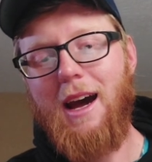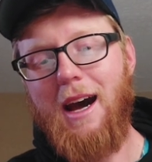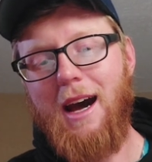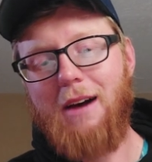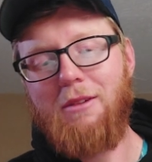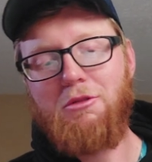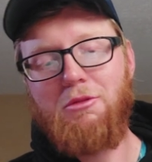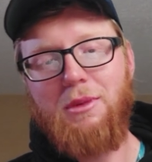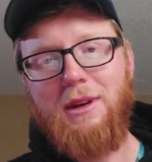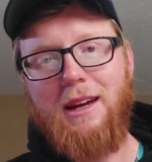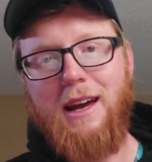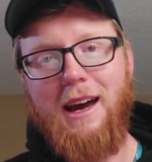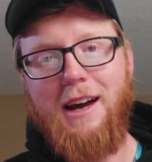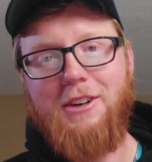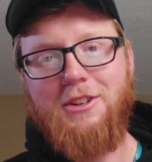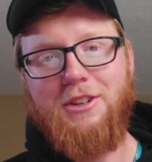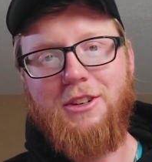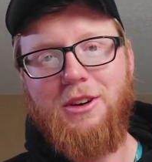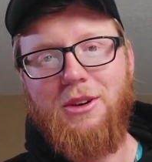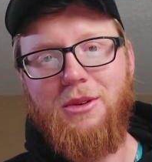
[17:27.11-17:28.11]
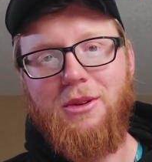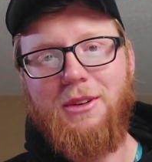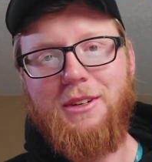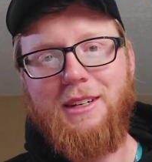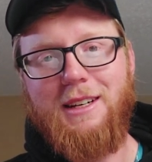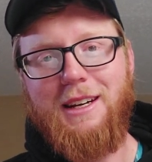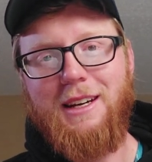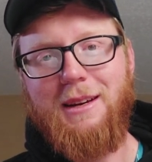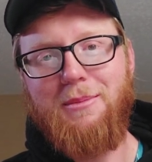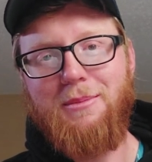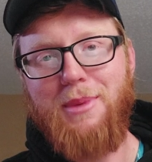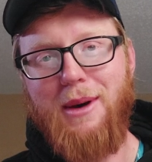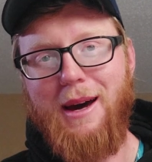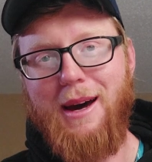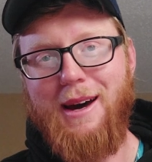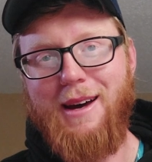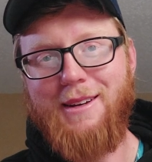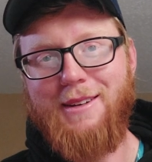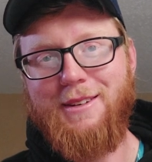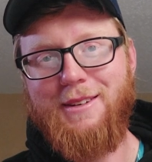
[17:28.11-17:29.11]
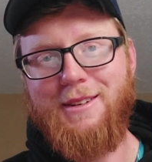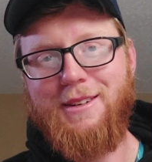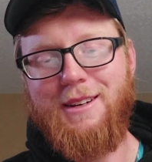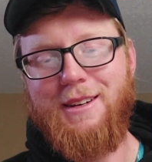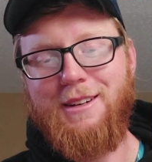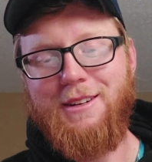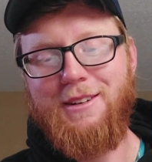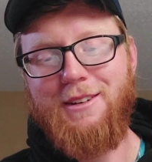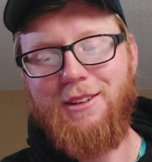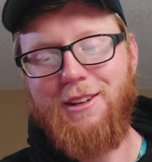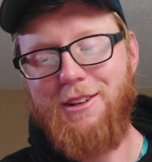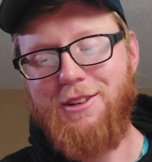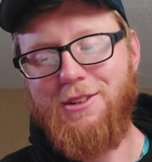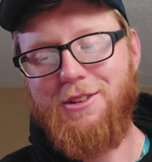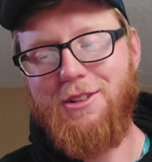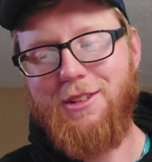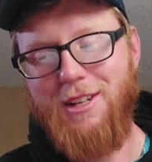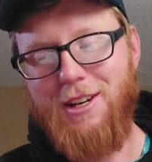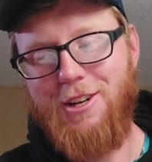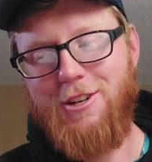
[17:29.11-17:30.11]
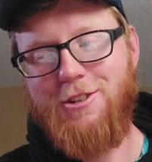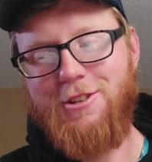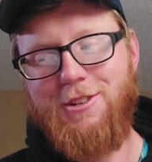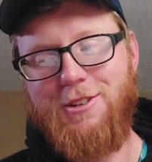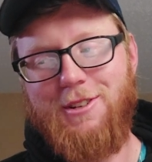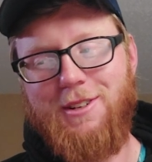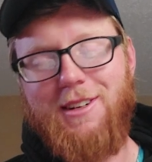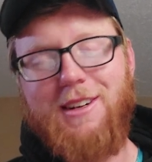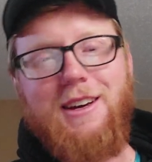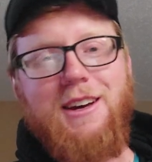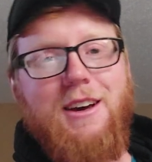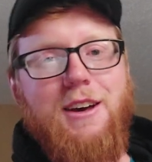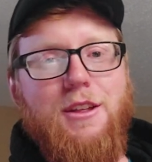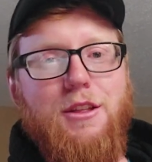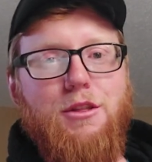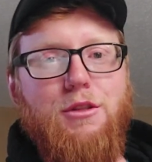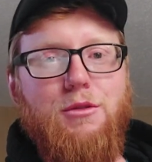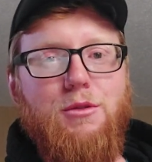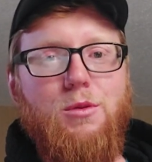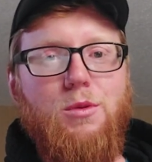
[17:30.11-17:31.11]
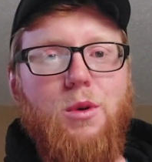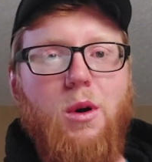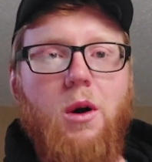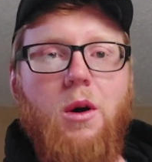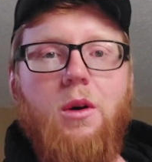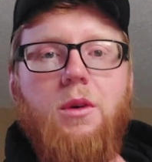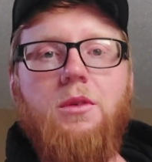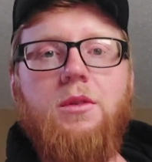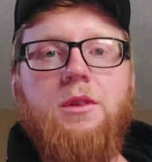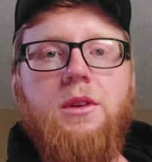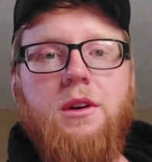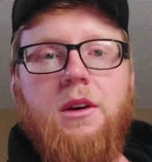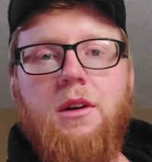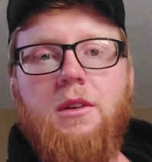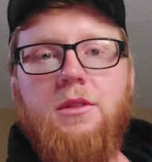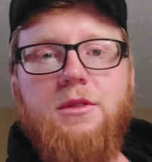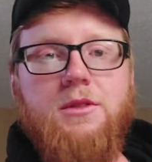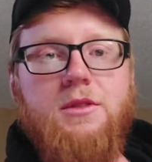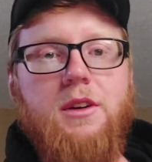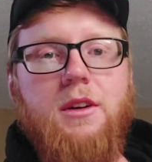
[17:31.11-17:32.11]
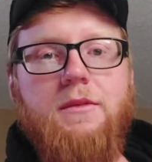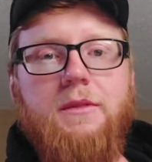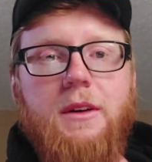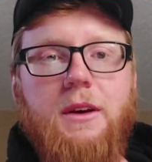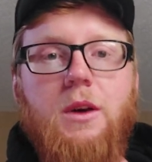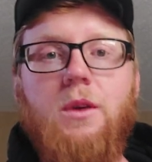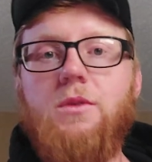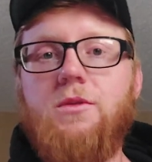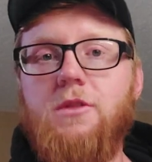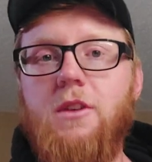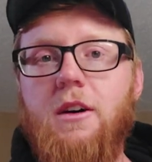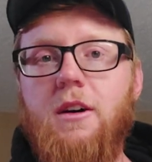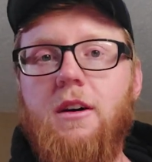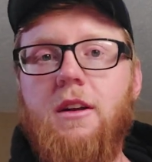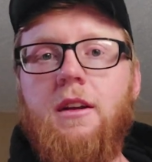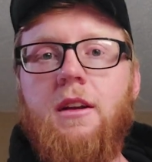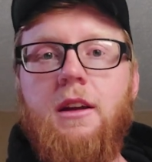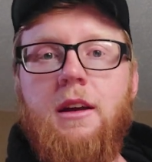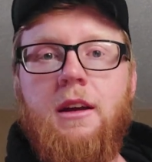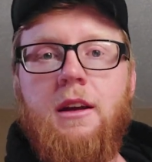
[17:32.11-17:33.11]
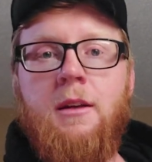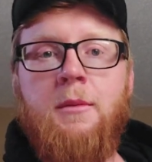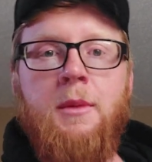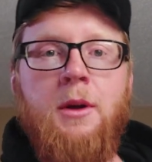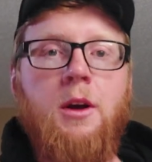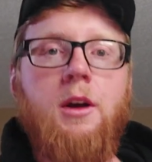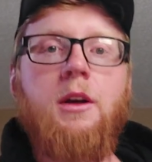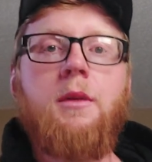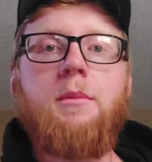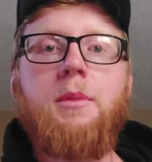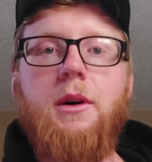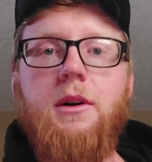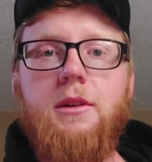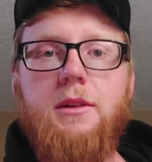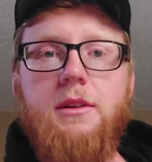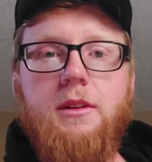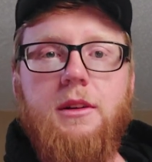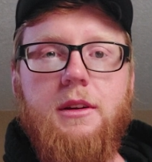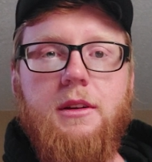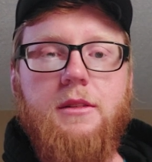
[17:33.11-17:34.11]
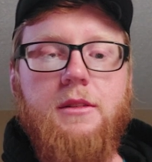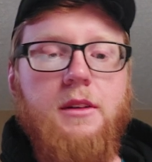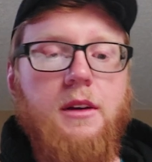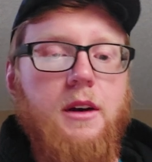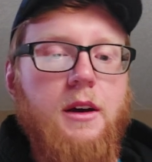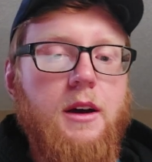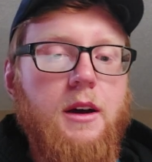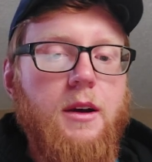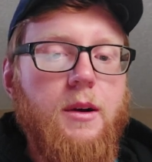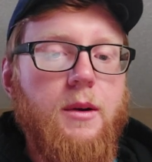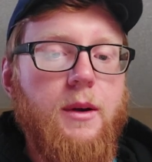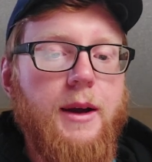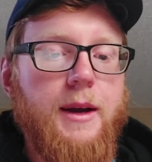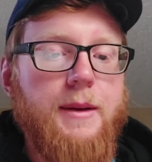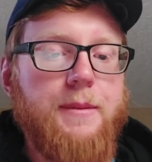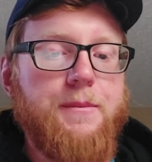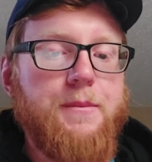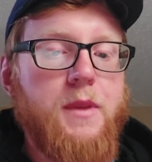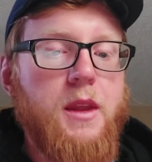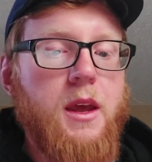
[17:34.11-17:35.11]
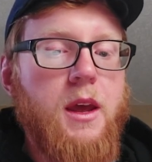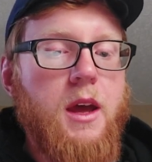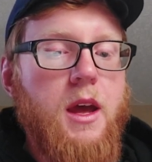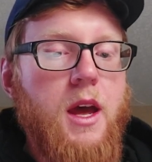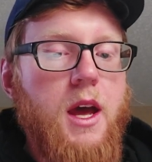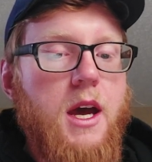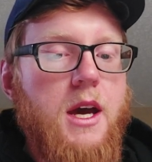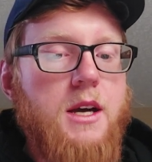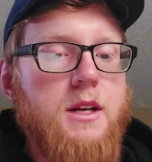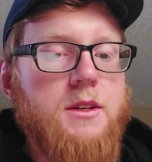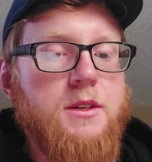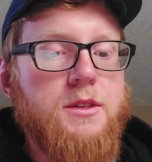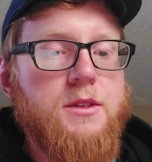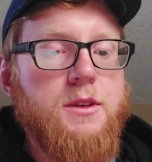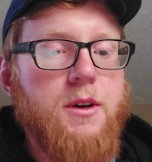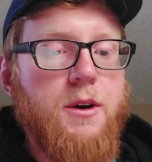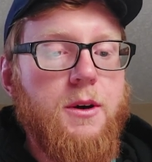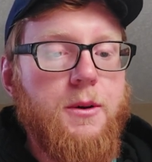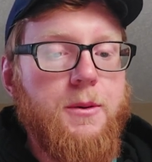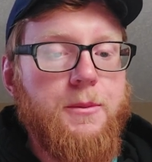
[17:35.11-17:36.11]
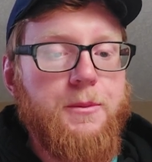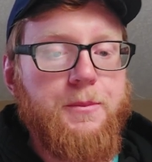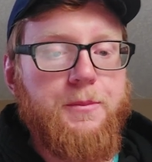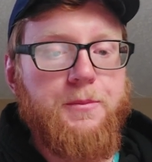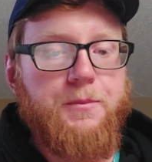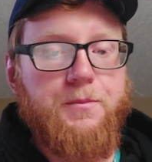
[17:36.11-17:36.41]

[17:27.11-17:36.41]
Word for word: how are we actually going to get it passed into legislation through all of the other stuff that goes on in American politics, right? And so